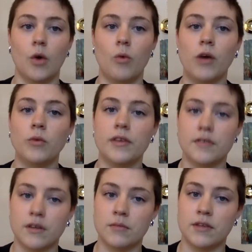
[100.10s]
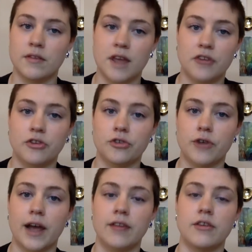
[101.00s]
What wisdom is nature
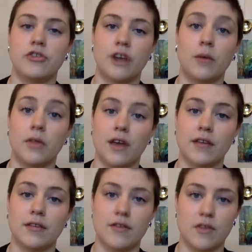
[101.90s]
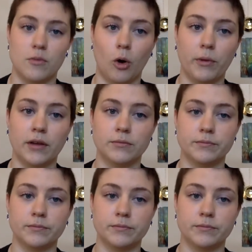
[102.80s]
trying to share with us in this moment?